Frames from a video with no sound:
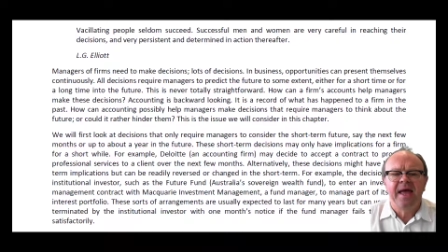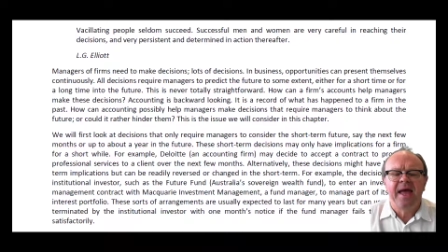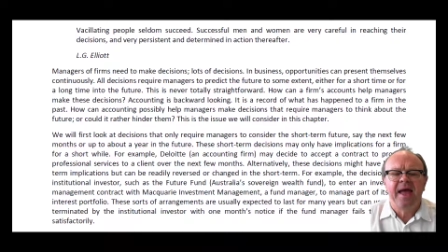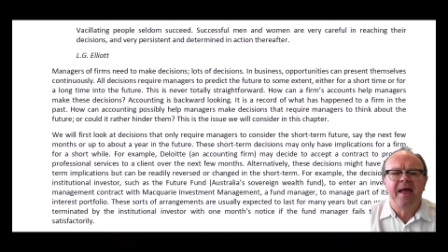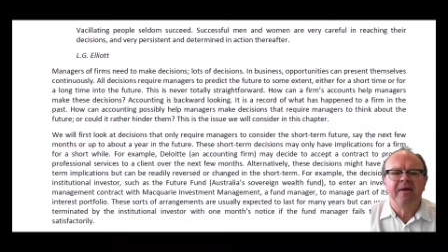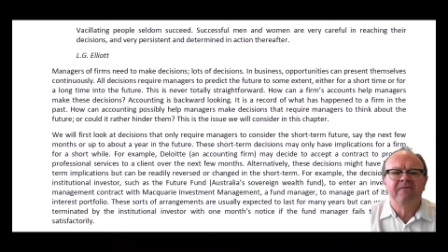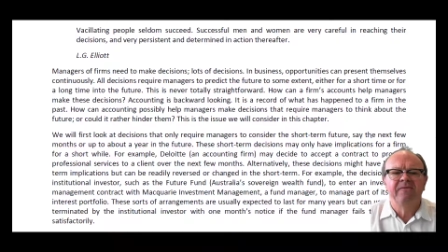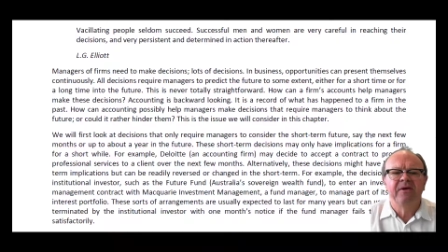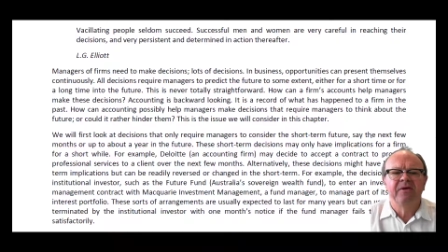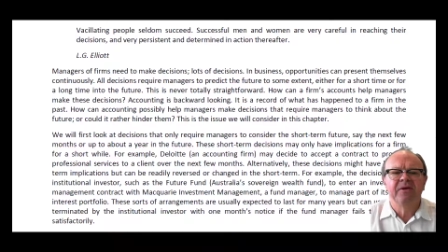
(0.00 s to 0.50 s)

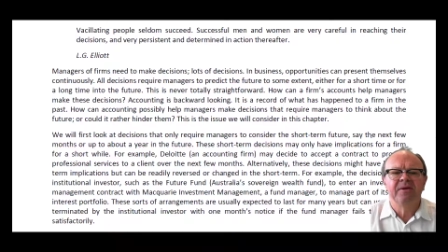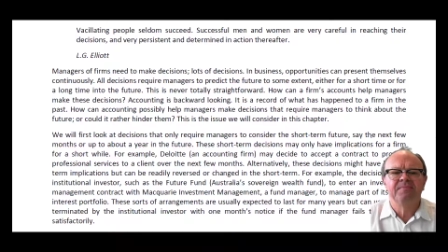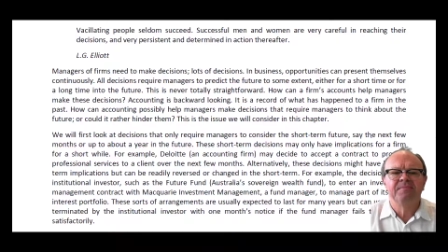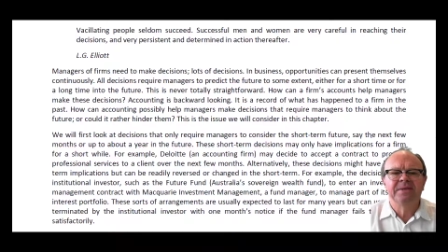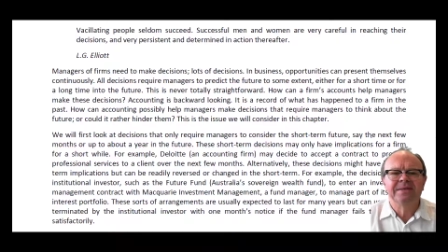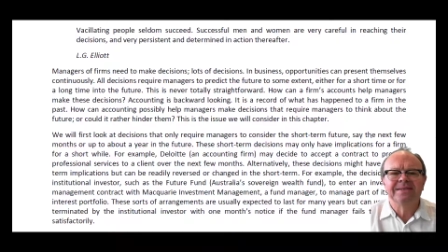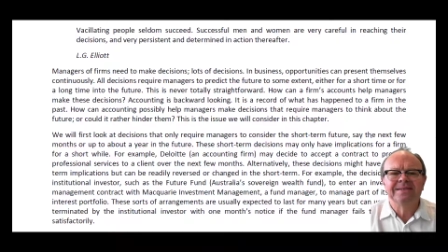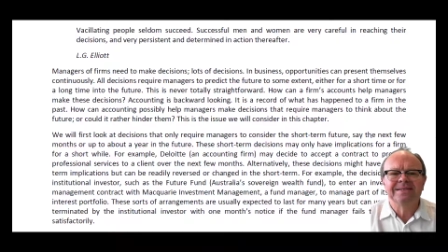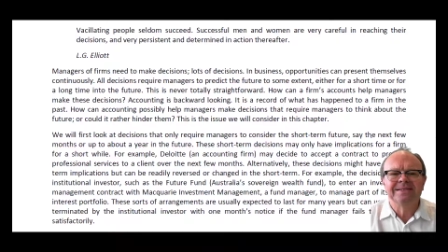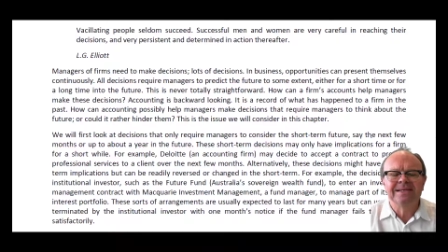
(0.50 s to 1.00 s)
and very
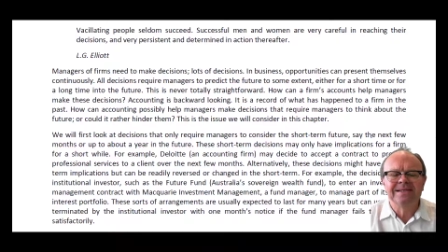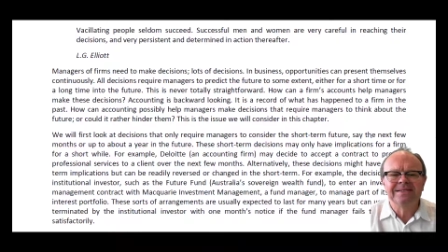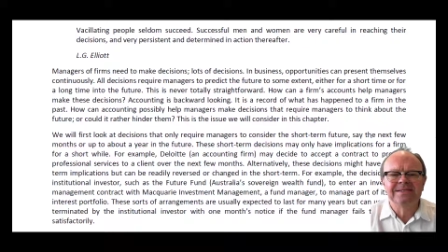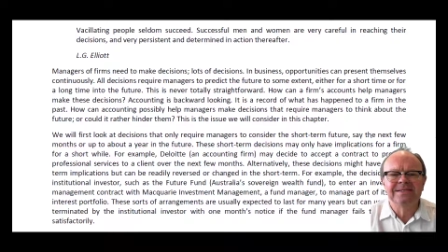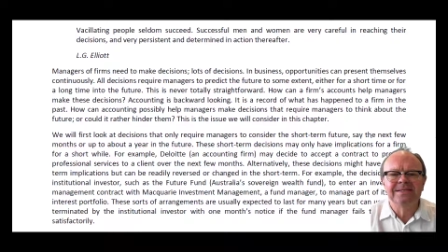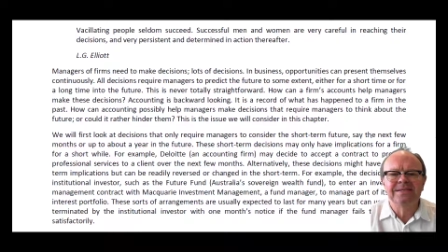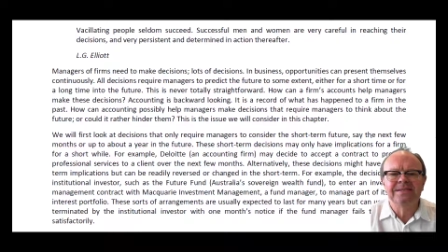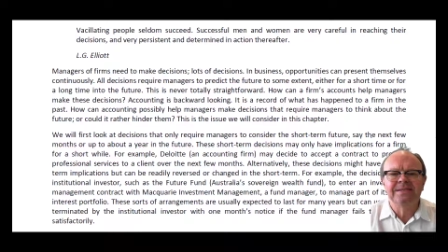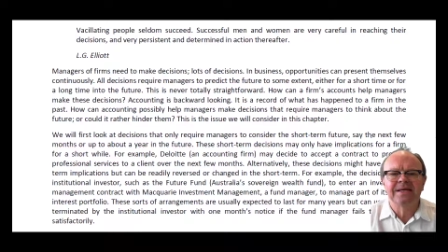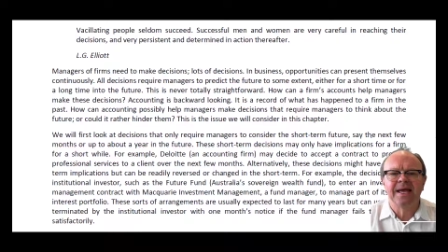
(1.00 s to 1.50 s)

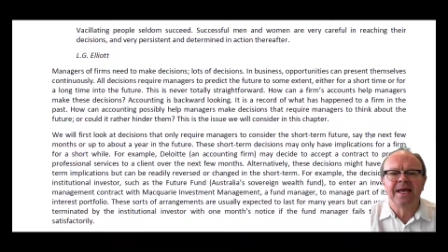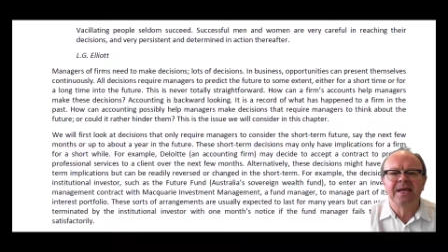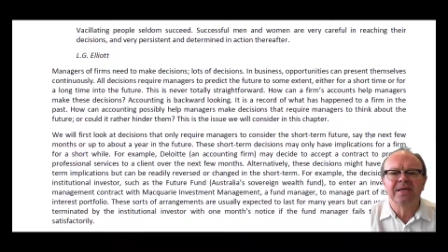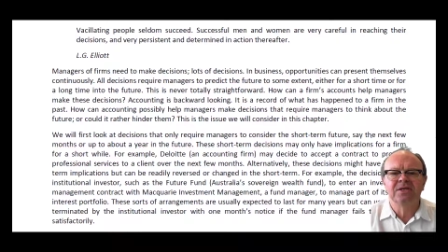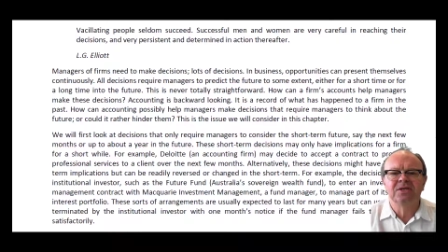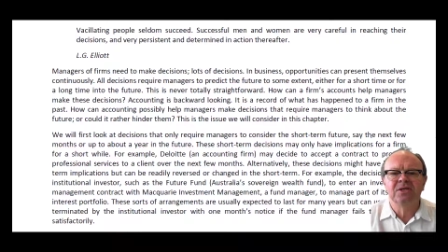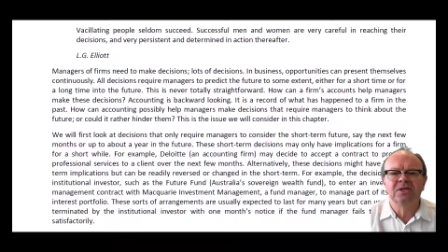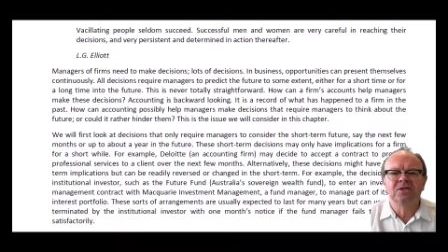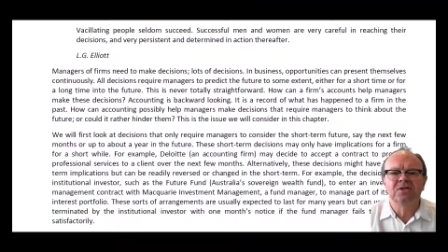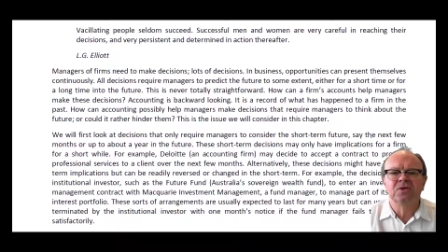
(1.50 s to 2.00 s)
persistent and
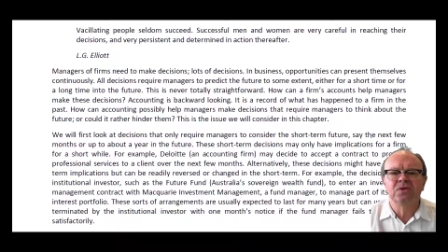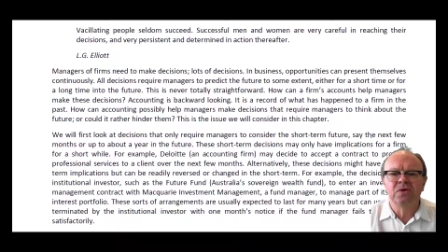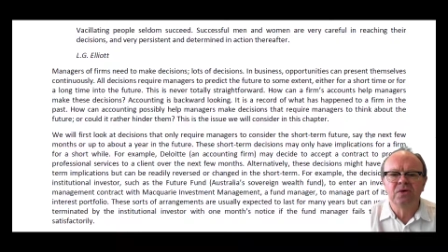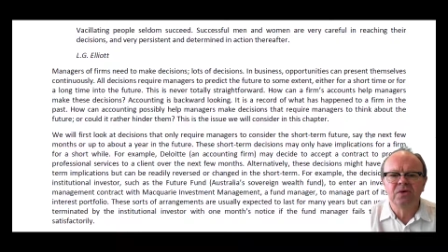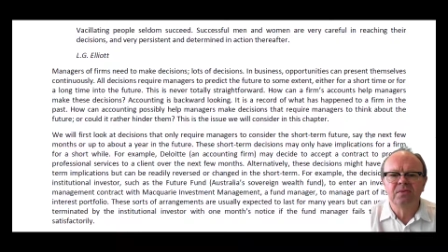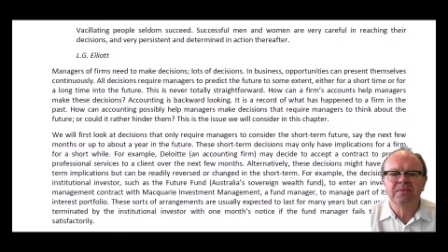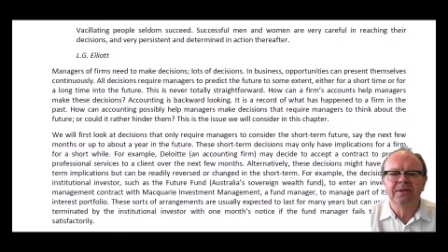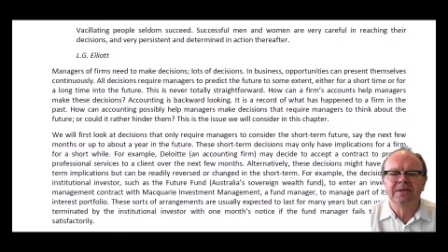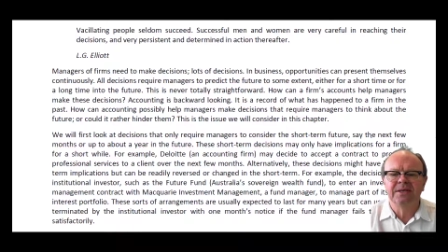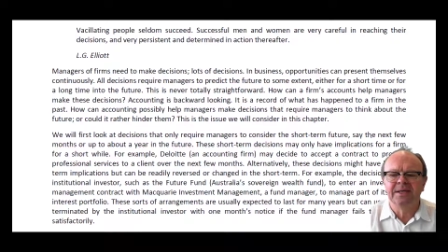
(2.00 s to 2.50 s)

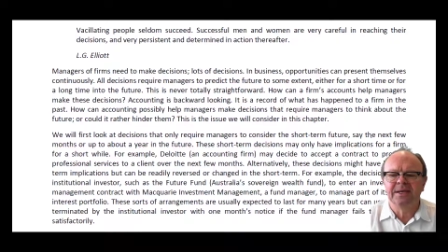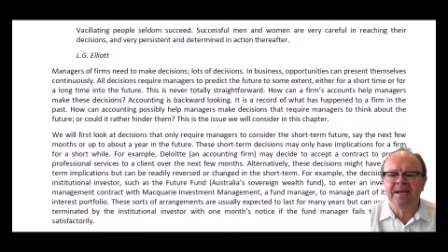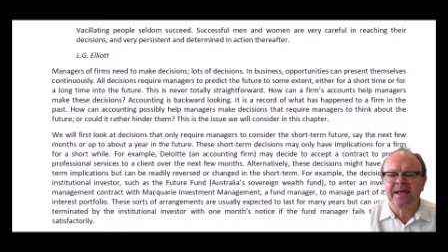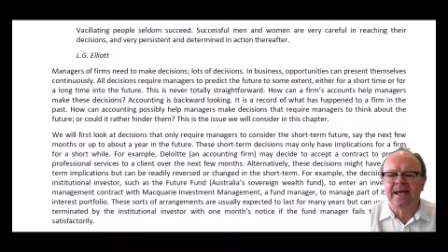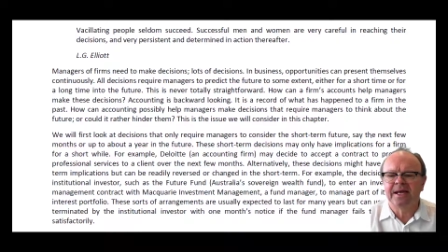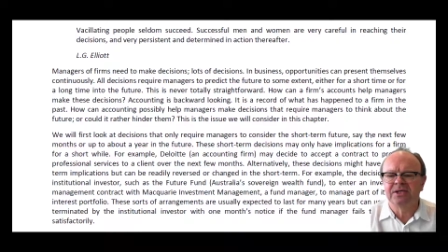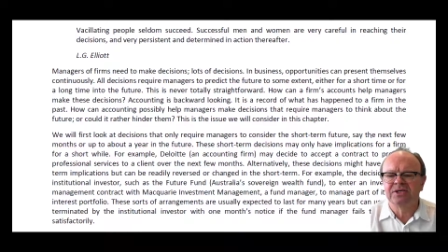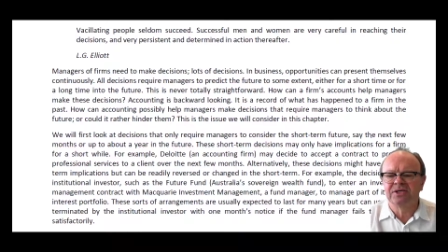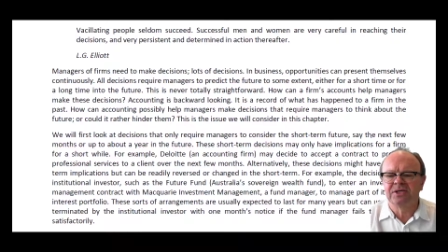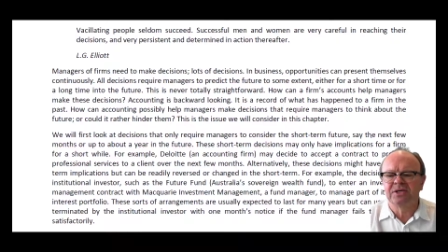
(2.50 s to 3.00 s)
determined in
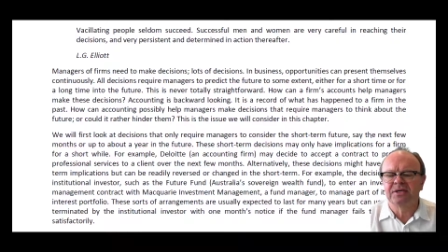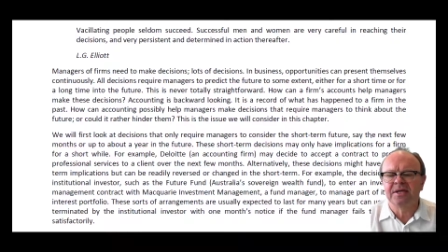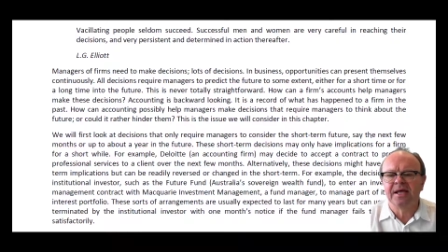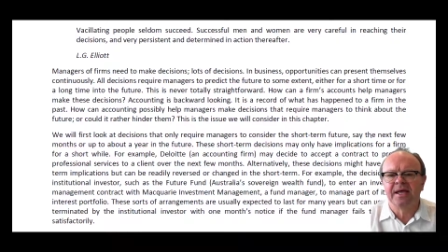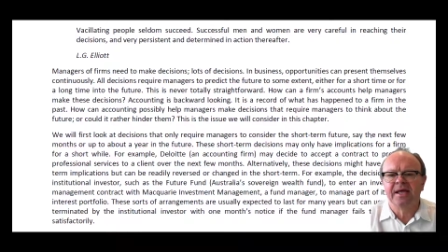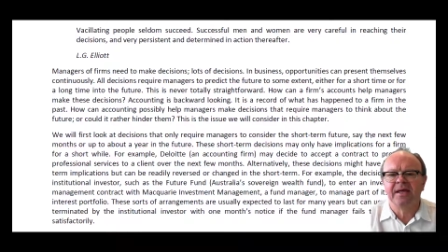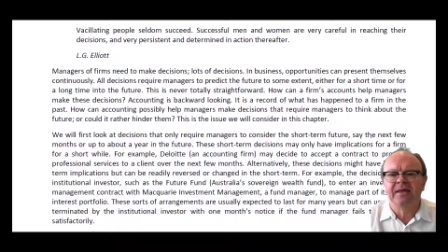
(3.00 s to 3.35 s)
action